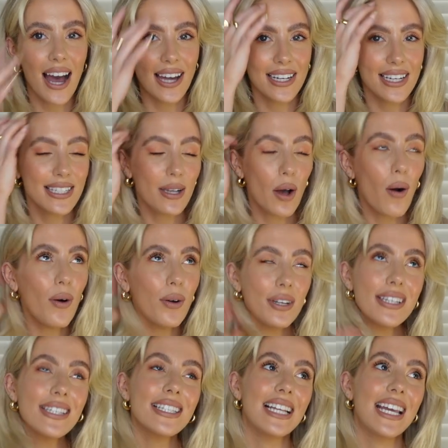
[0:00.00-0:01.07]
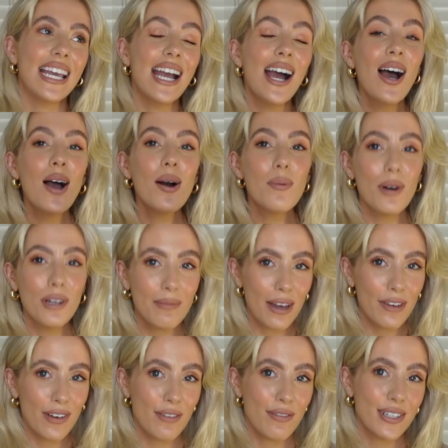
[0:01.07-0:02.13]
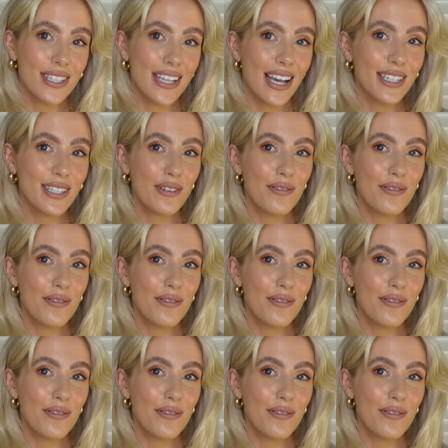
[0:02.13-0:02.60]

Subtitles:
and it's honestly one of my favourite sets